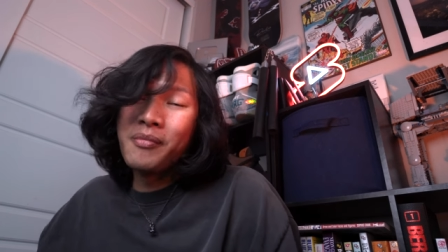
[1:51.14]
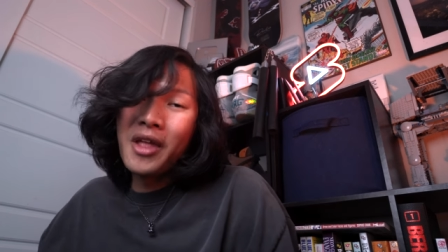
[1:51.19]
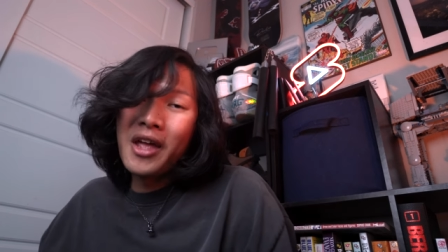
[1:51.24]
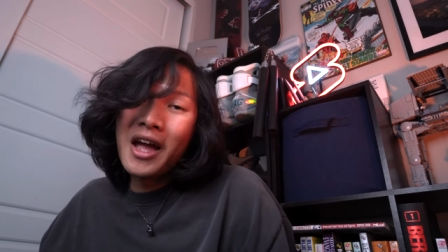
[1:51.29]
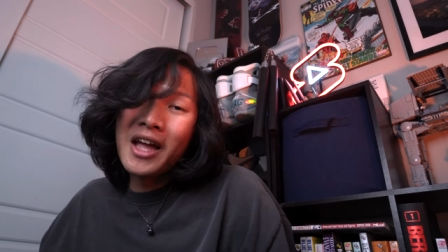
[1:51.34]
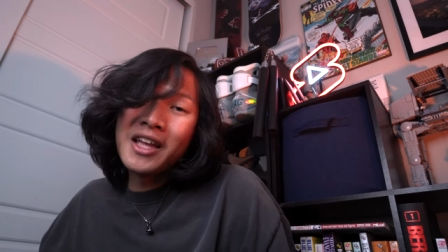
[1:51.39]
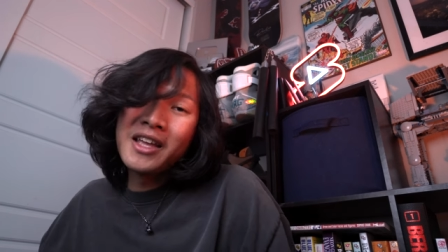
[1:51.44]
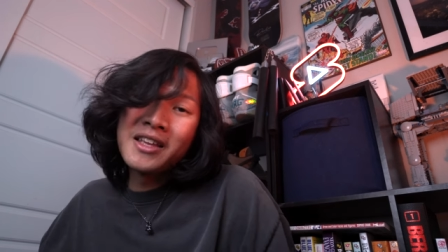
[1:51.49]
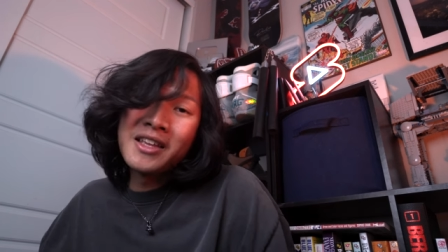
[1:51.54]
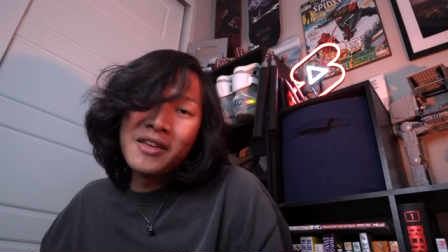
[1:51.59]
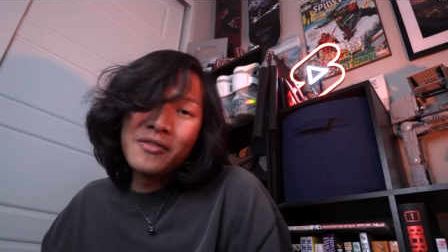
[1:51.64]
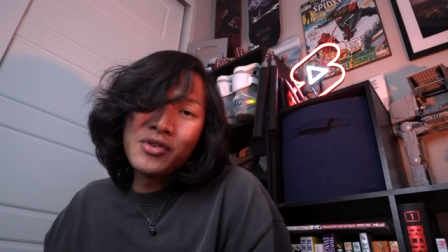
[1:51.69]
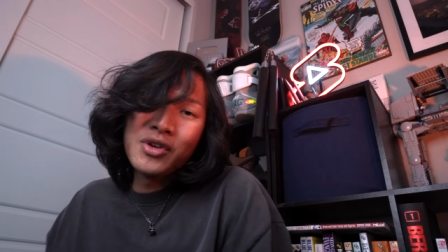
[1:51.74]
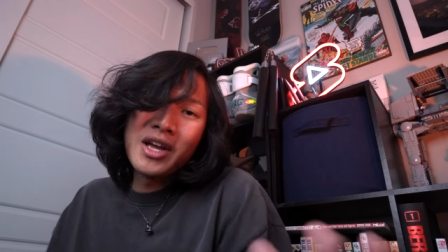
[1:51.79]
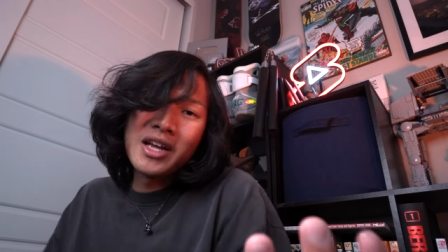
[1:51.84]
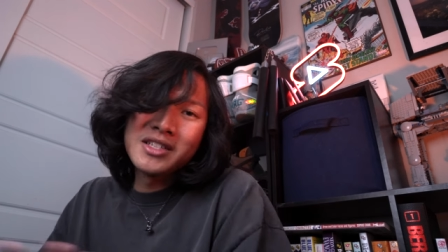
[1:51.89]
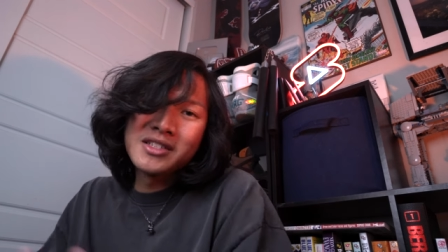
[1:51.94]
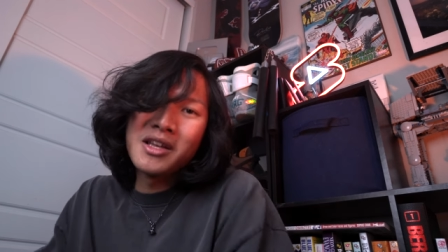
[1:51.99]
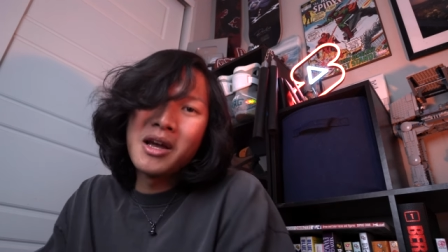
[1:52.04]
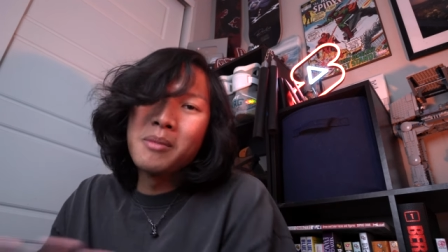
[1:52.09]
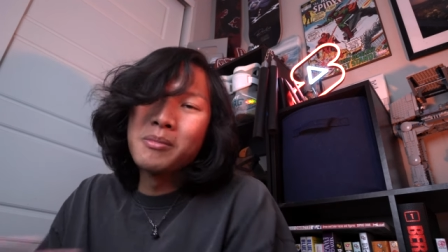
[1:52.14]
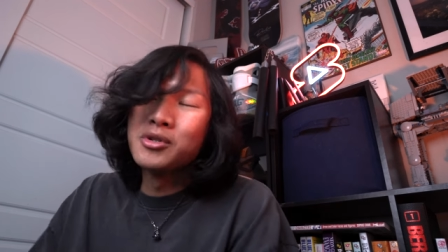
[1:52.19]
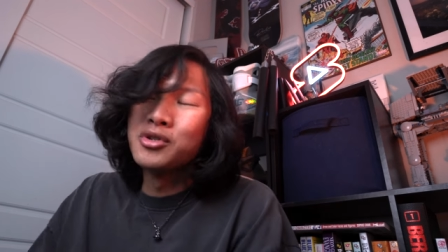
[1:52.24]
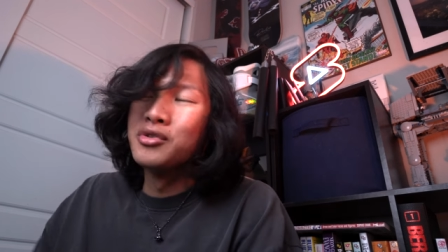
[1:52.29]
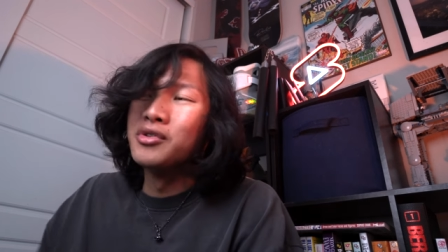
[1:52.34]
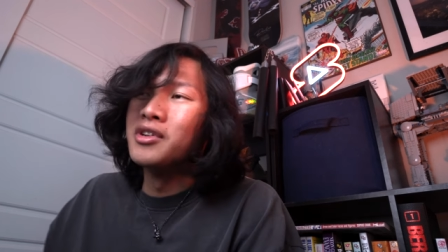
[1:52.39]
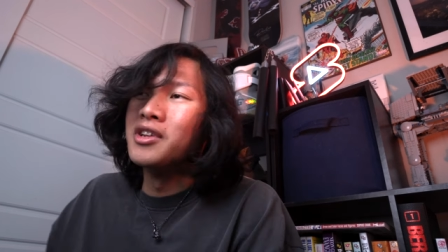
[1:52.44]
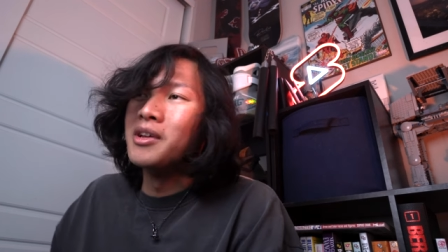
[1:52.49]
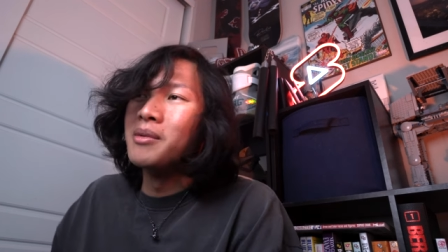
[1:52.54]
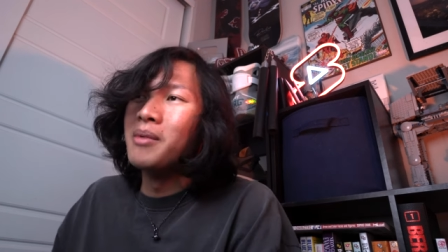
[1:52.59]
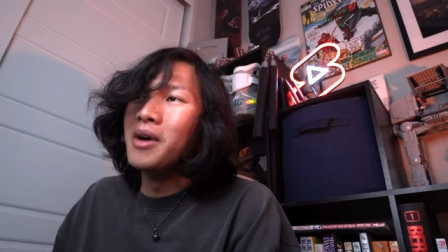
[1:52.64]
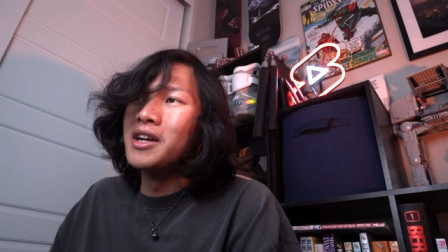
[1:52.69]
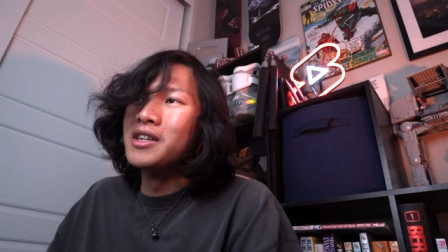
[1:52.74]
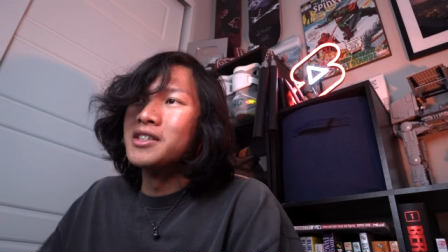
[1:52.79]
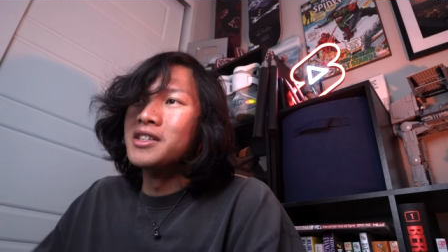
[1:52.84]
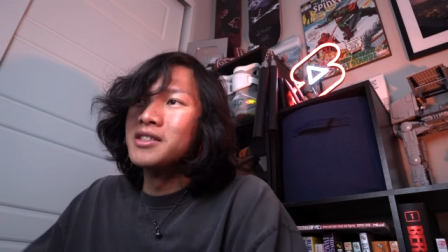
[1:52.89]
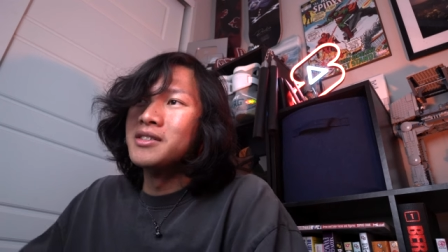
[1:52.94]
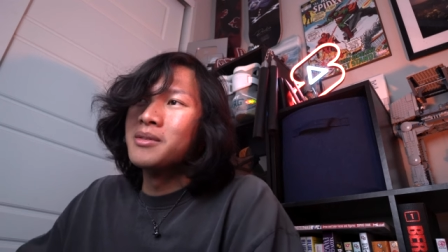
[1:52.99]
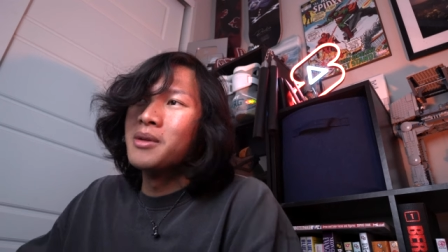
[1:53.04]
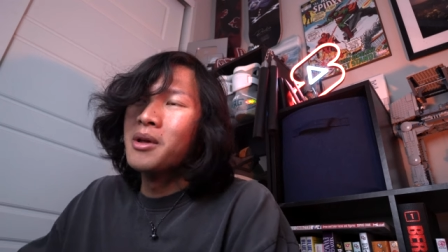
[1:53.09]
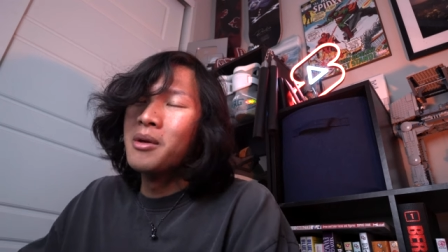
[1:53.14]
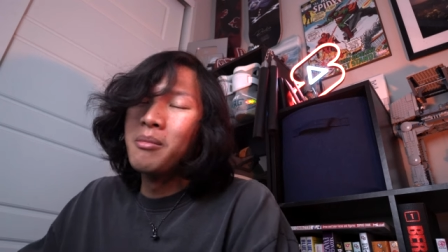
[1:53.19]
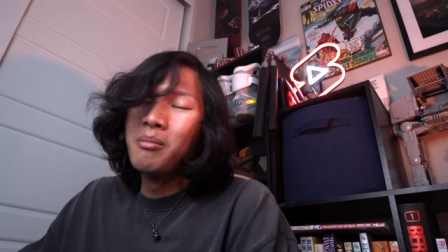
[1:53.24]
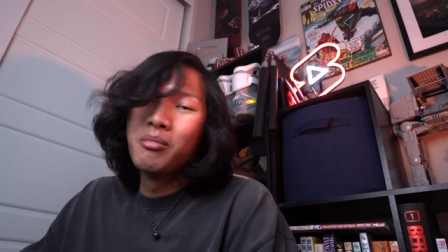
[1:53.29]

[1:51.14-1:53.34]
I can give you guys the opportunity by just